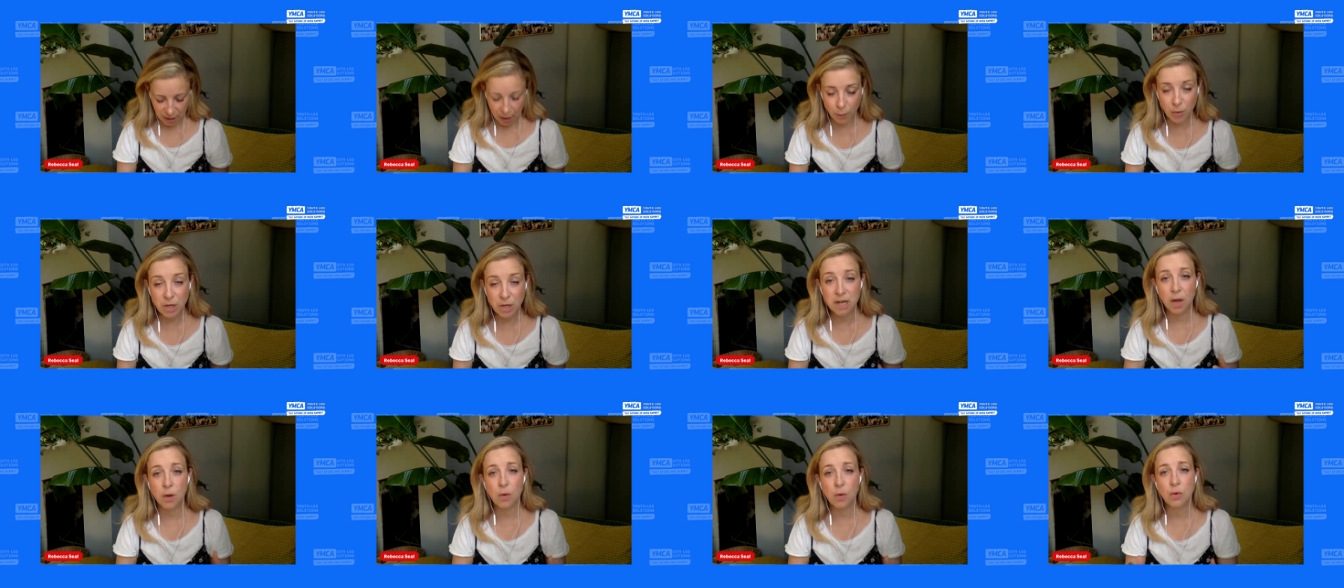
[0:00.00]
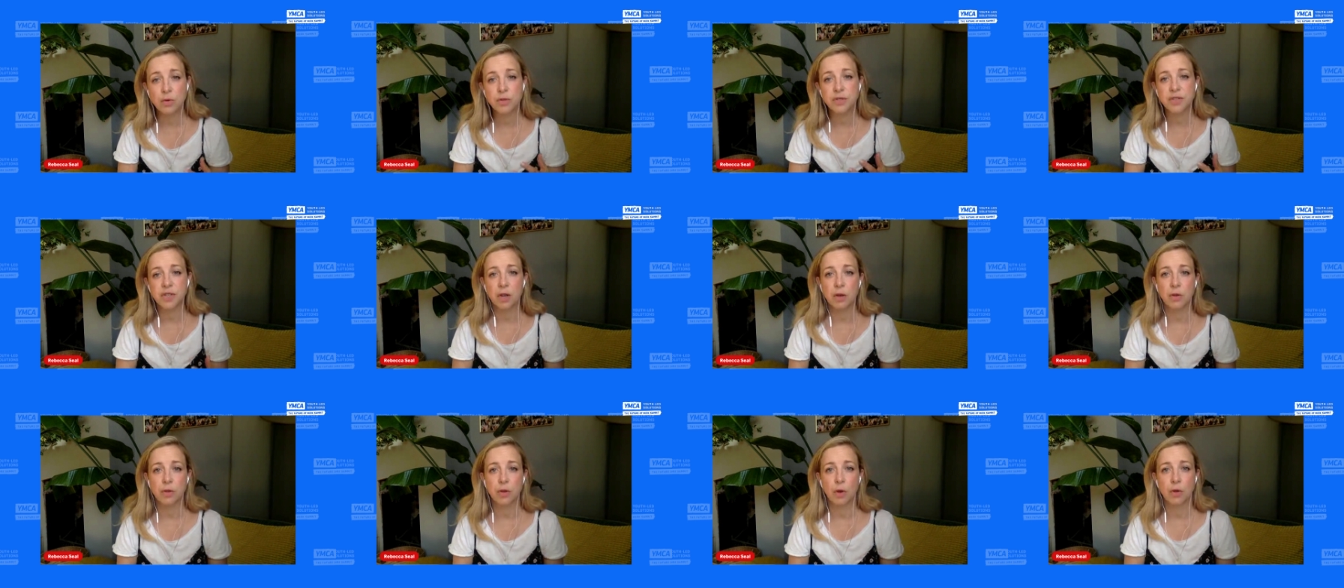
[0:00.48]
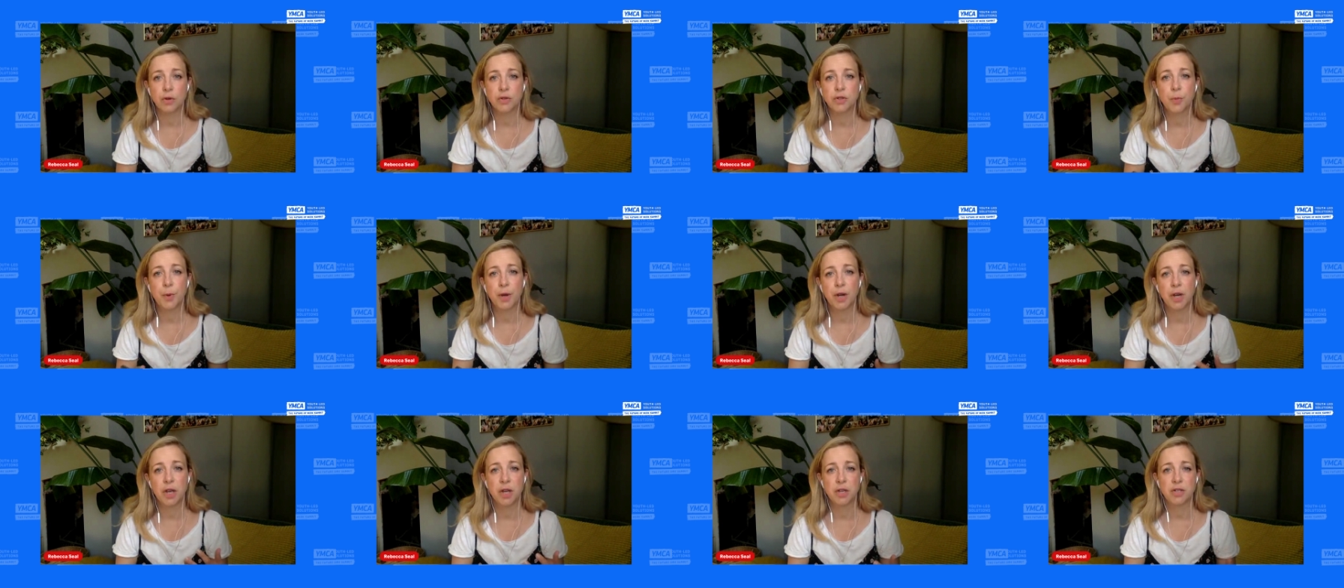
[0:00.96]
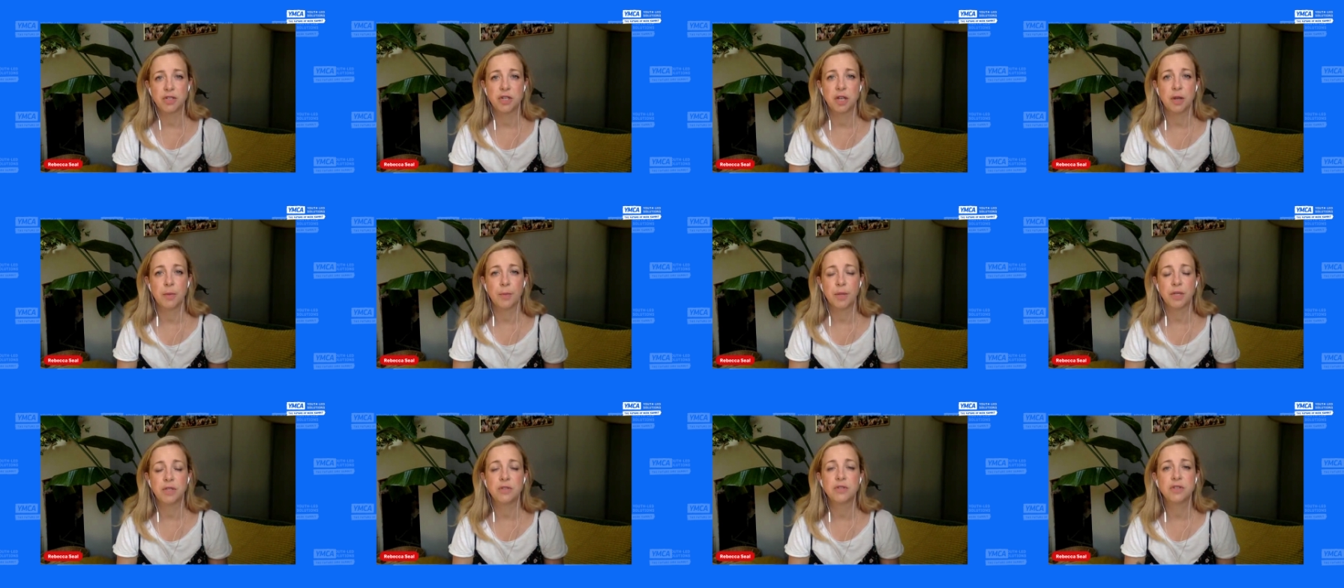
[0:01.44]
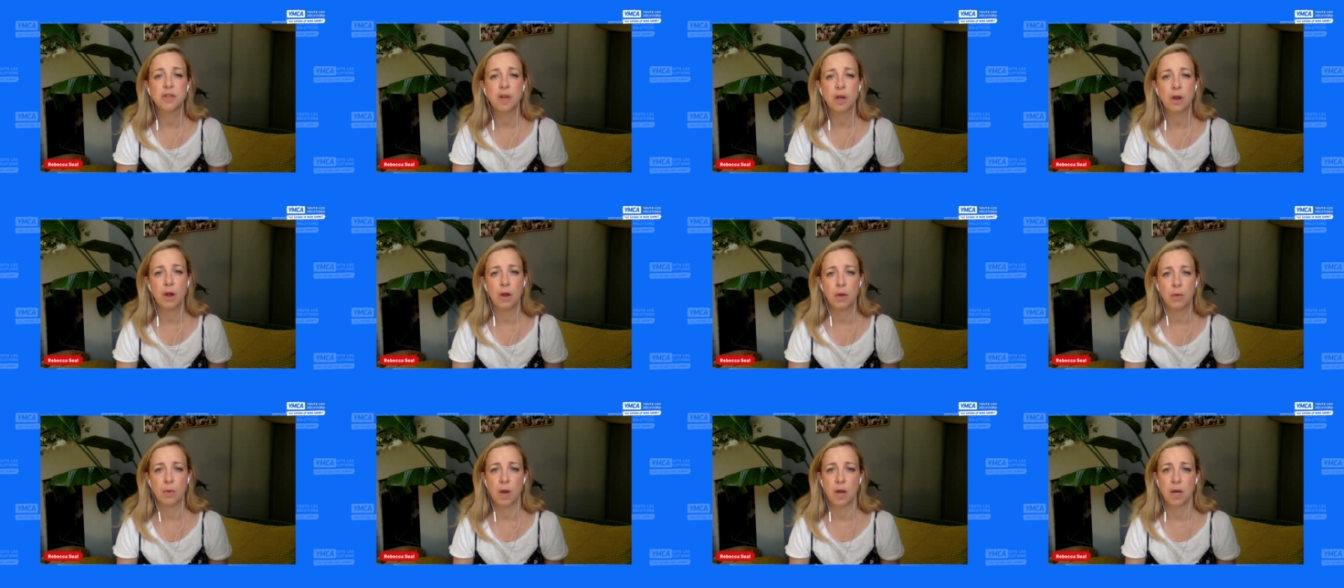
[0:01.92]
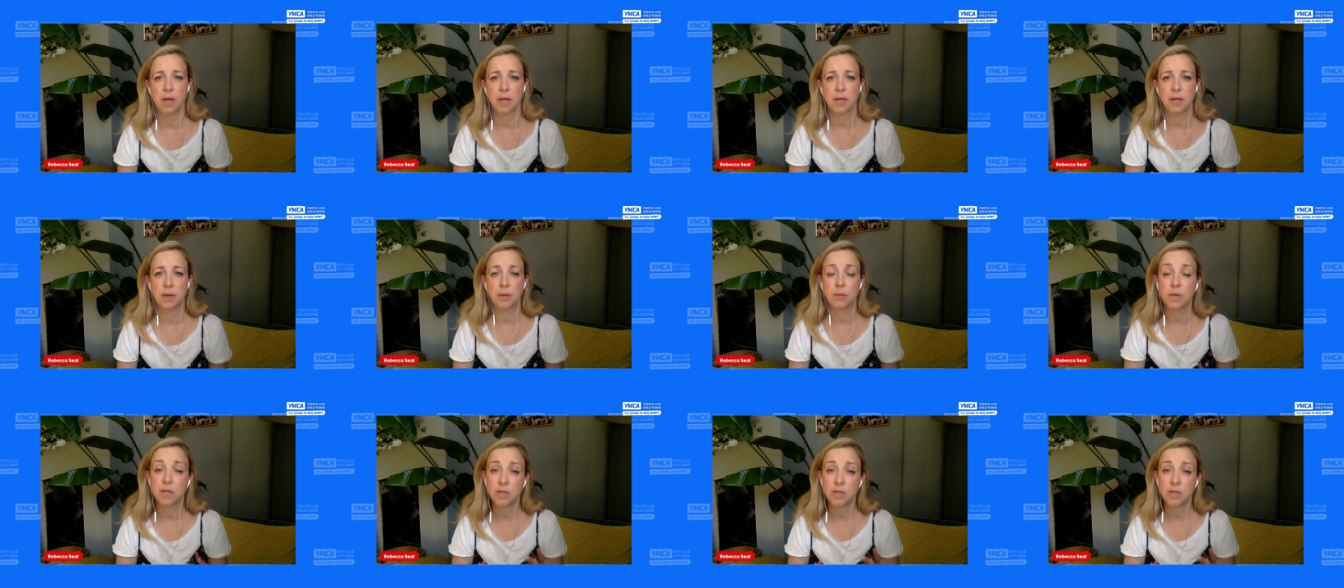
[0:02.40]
we know also that entrepreneurship and solo working,